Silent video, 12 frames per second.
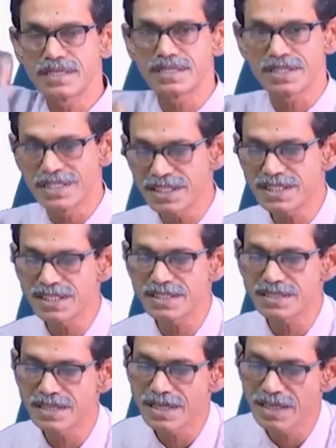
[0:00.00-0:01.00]
So, this
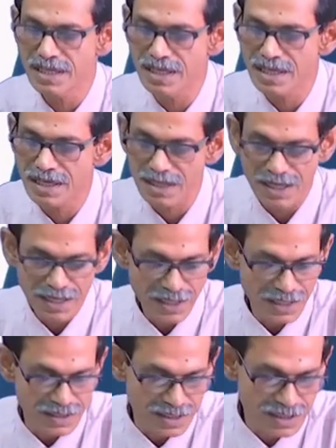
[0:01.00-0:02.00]
is here
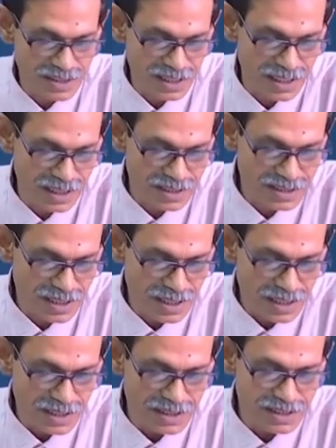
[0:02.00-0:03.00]
in this case,
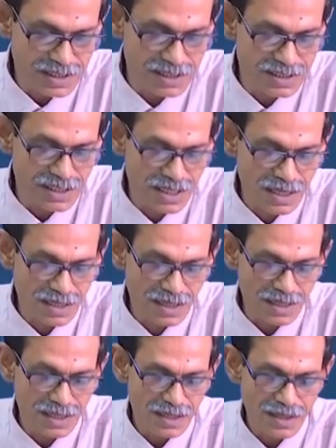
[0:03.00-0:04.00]
this is
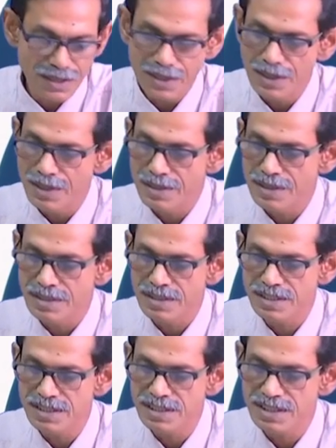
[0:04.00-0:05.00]

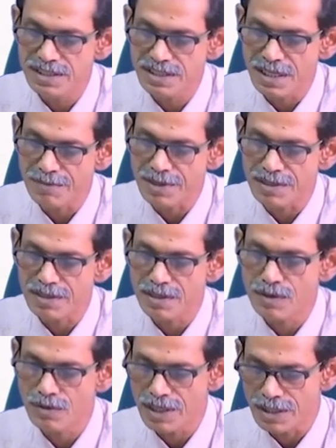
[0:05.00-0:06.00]
this 7.
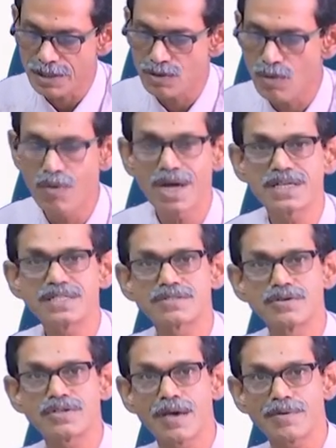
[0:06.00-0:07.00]
Okay. So, what is
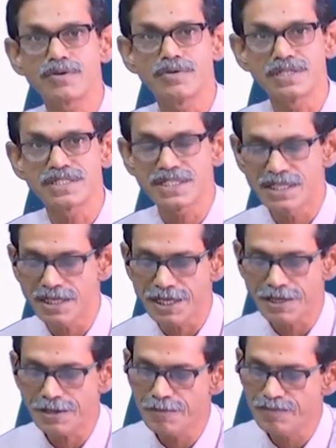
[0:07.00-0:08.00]
going to happen we will see
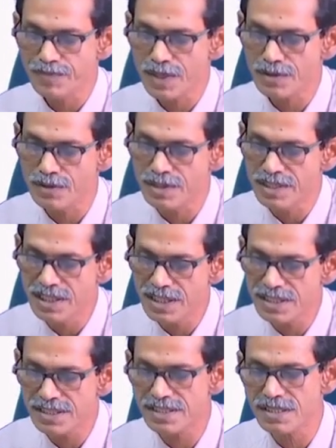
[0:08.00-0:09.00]
later. So,
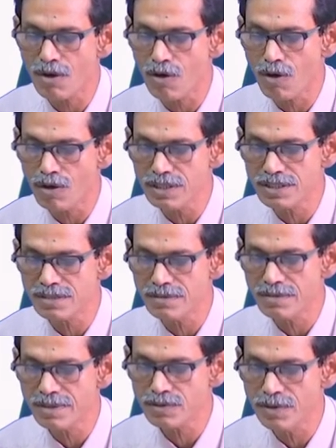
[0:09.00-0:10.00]
these all
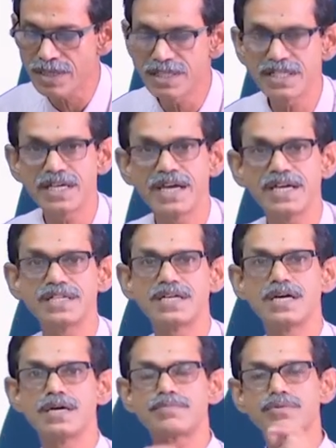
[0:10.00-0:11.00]
28
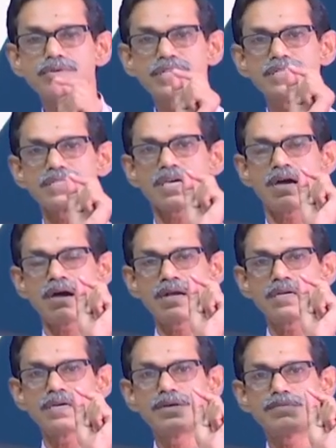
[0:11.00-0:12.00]
proteins
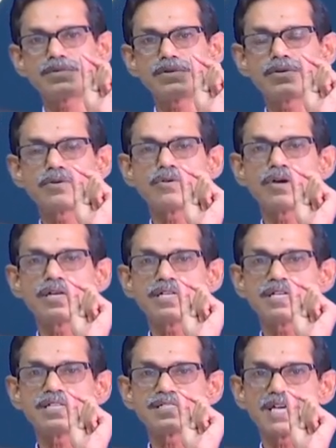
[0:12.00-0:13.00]
are
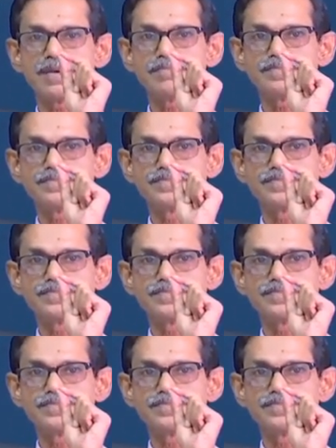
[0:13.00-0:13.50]
proteolytic enzyme.